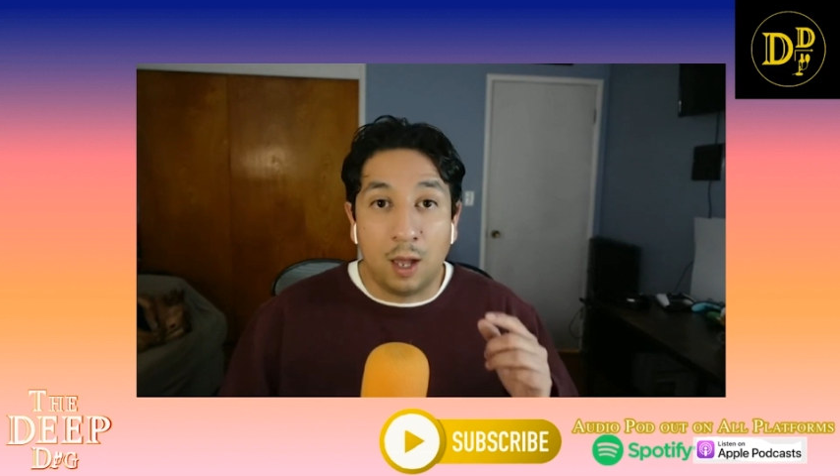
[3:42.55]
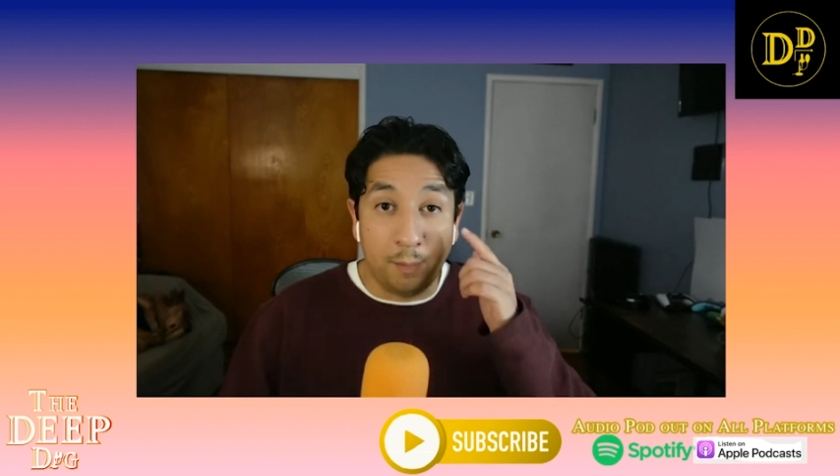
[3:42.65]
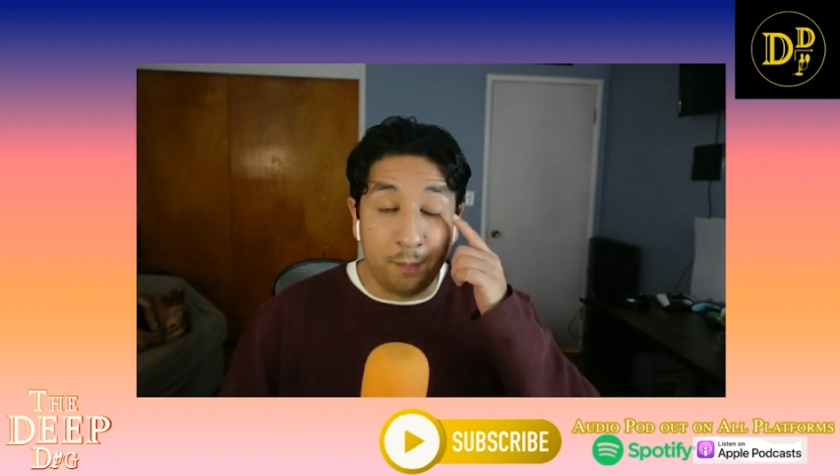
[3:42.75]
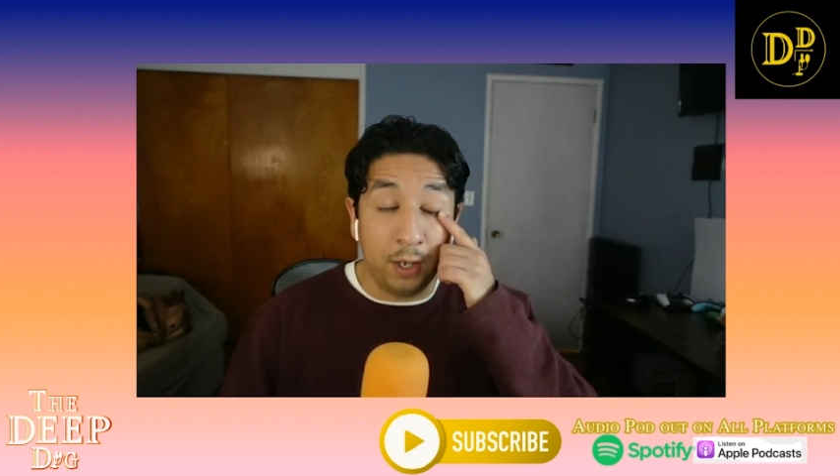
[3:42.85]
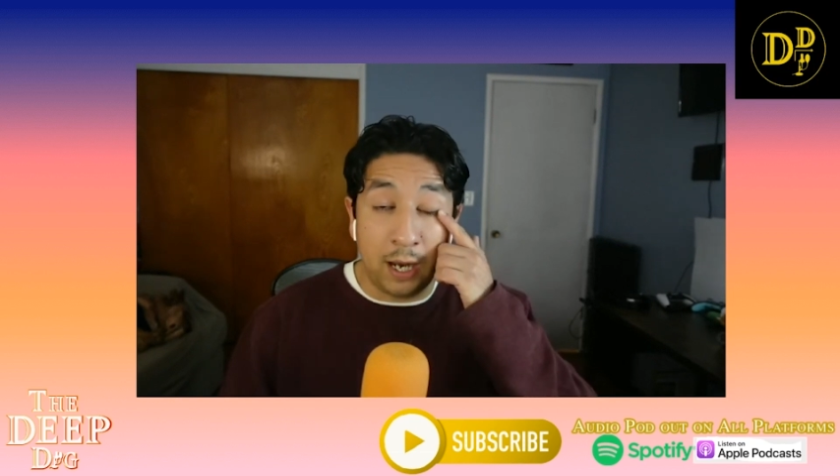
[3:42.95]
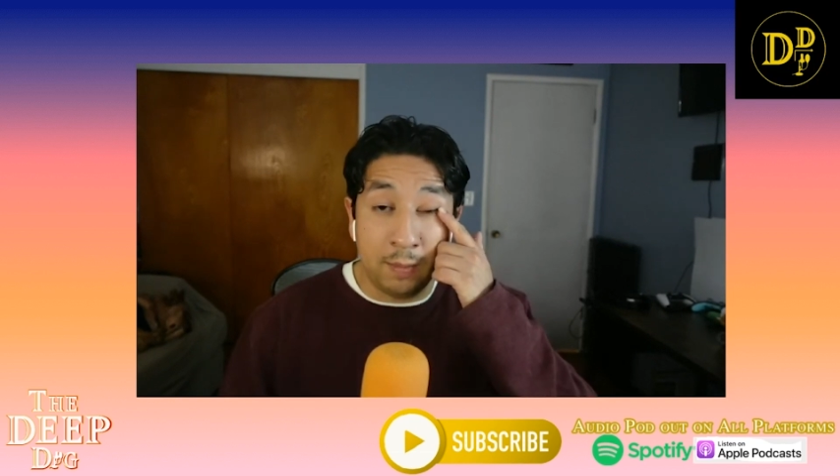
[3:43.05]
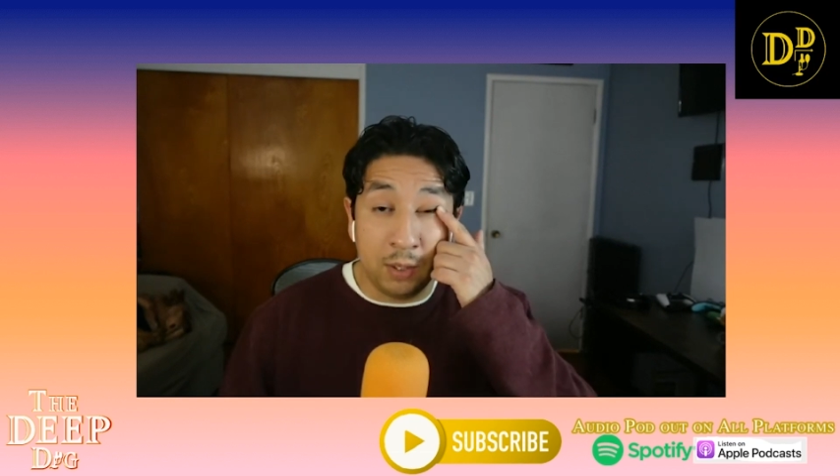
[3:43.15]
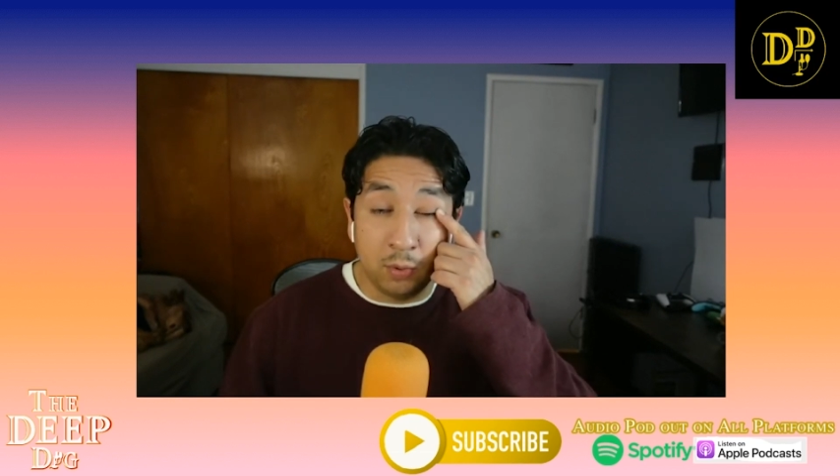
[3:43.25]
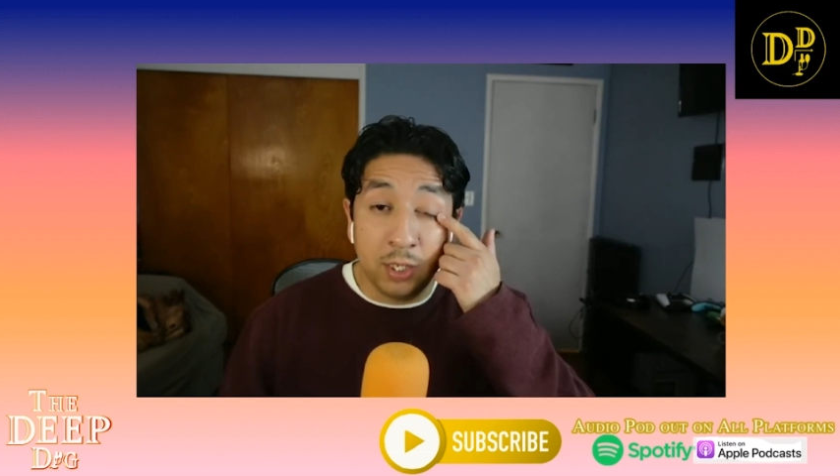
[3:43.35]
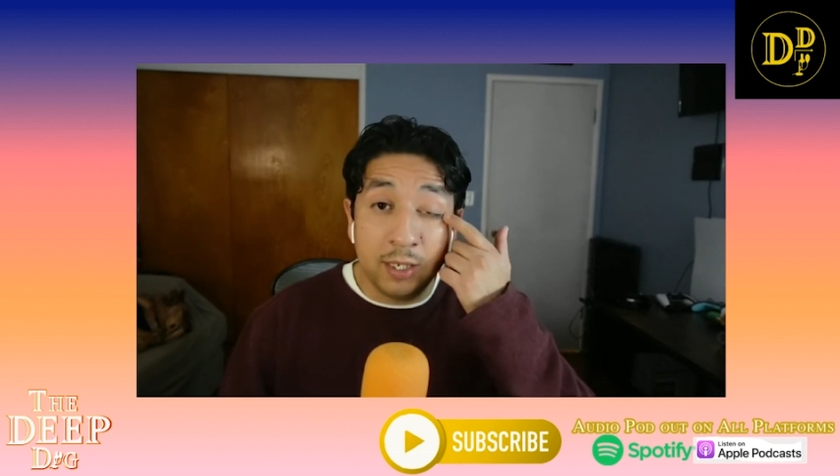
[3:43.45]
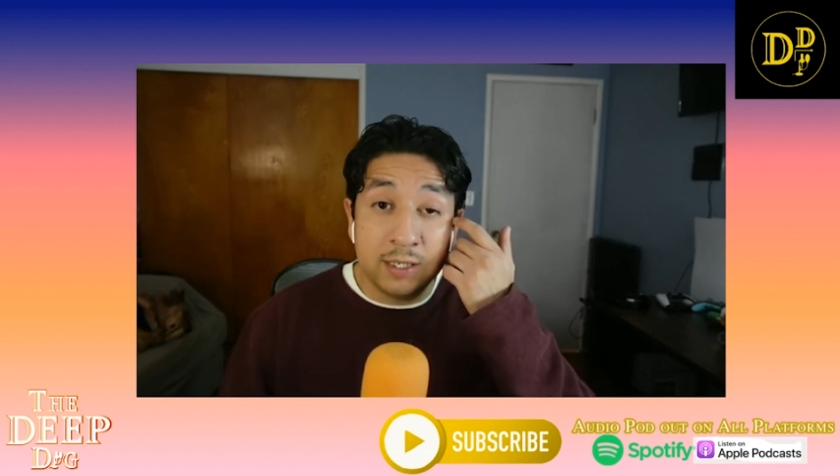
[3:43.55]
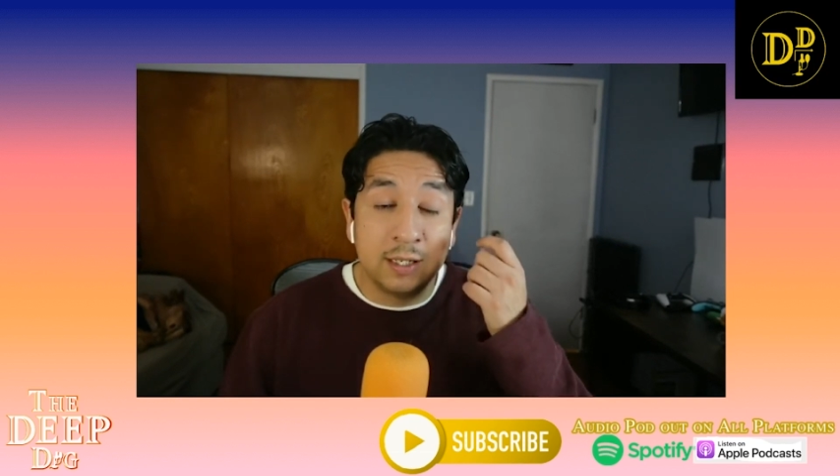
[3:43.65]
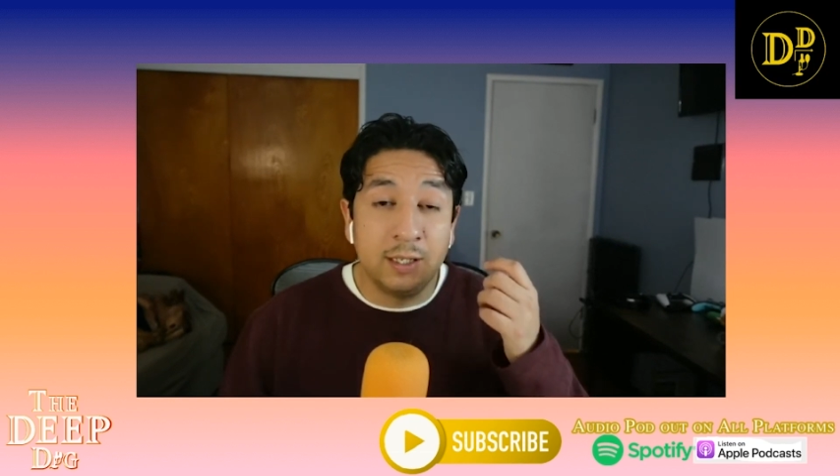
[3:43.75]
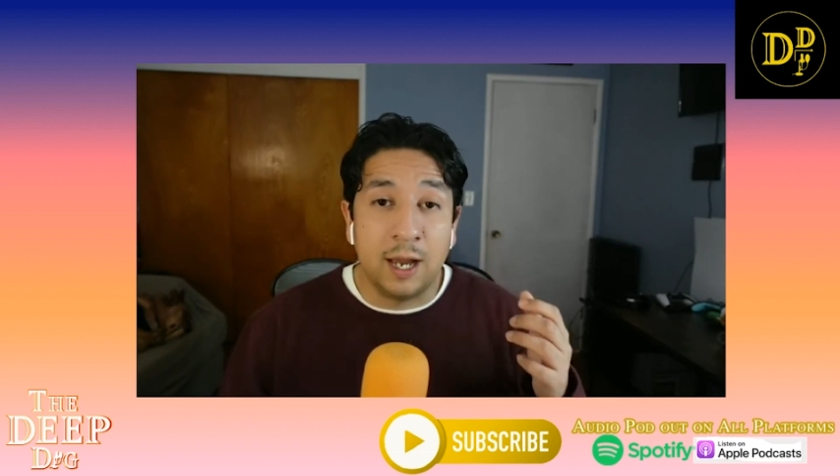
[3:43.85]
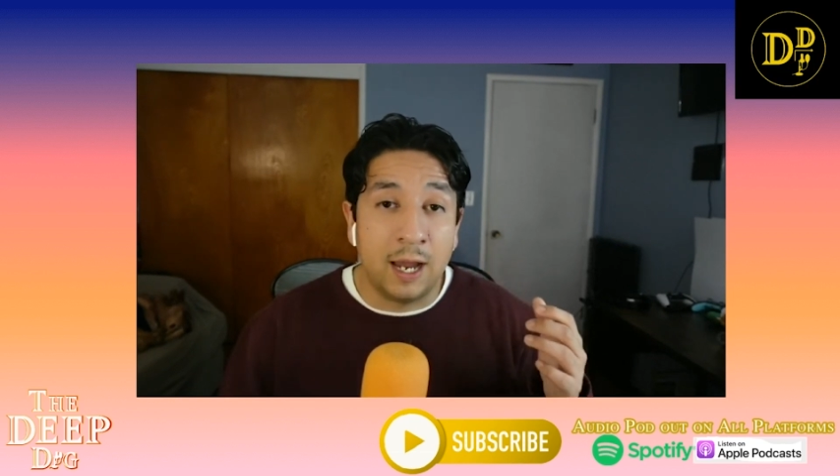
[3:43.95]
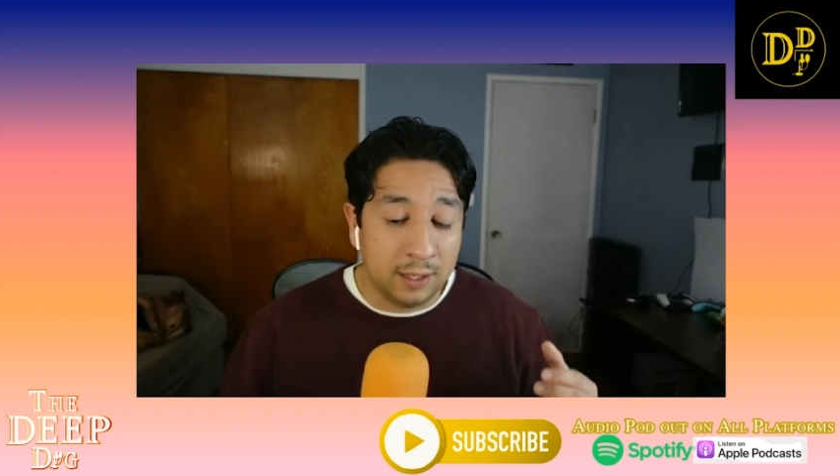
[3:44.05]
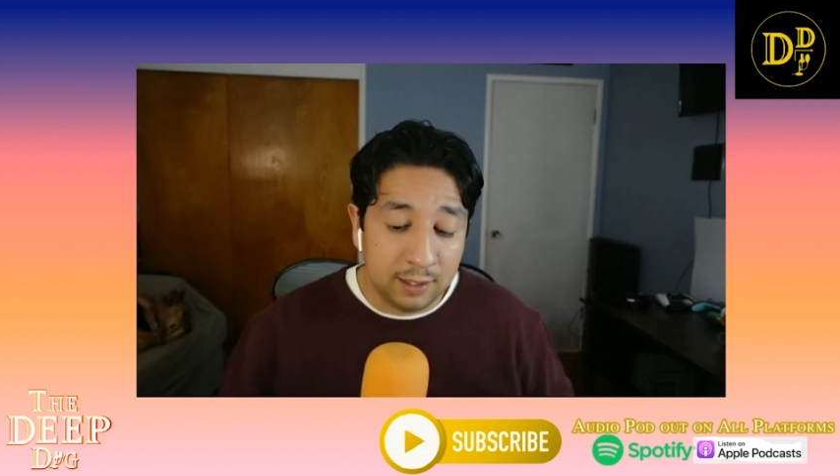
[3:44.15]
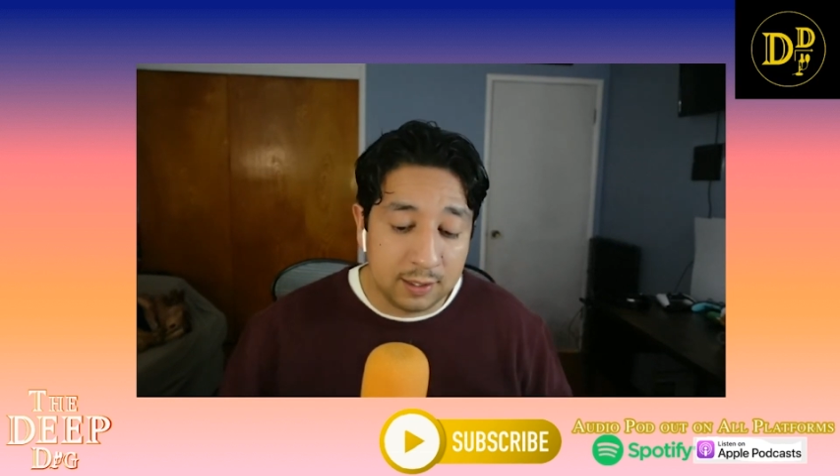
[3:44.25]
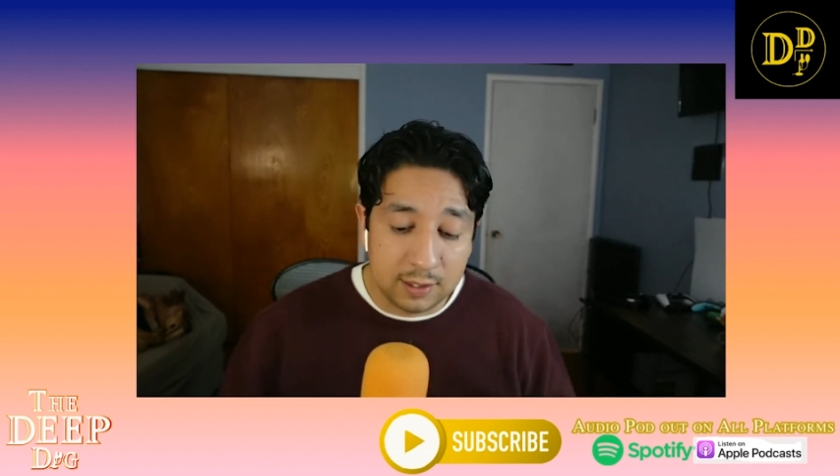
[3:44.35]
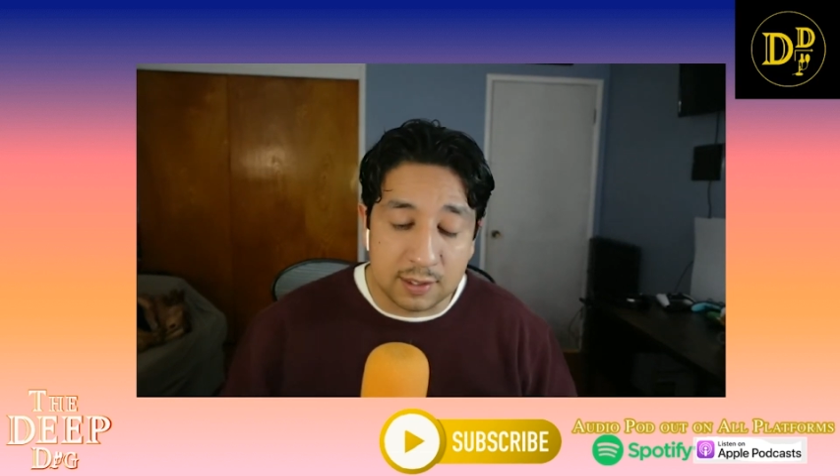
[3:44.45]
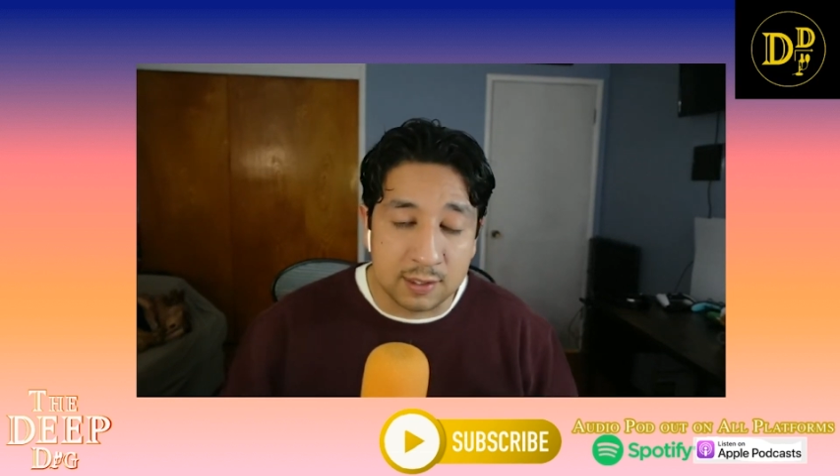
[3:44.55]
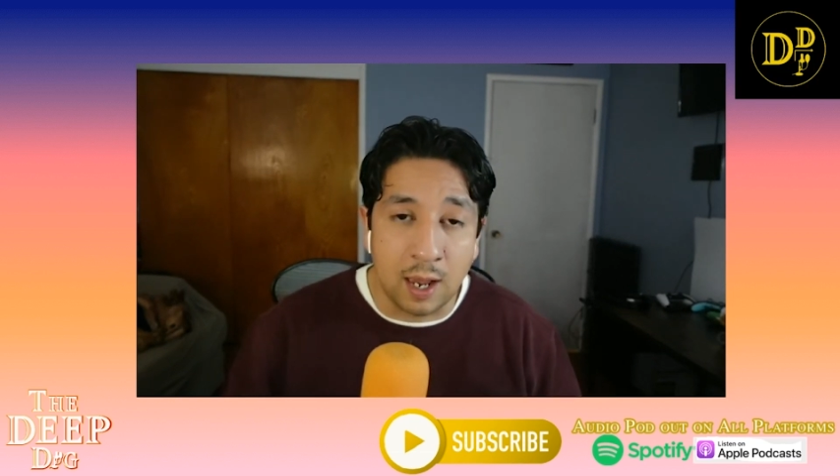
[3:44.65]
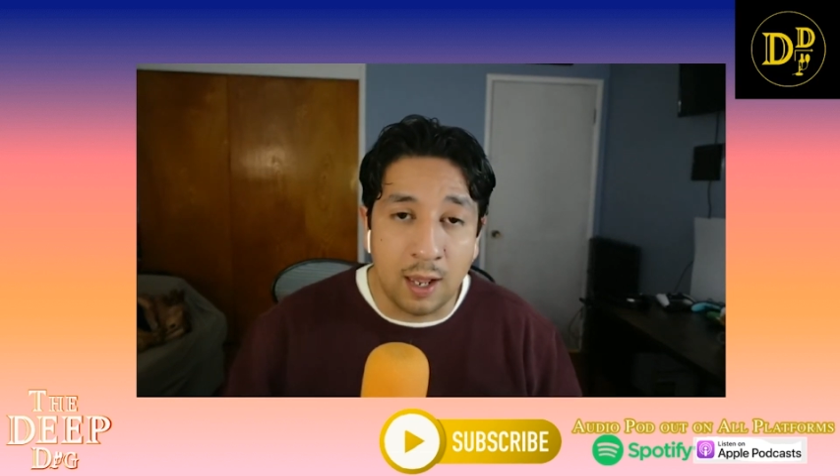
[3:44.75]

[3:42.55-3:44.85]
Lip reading: But I mean, realistically, I think this is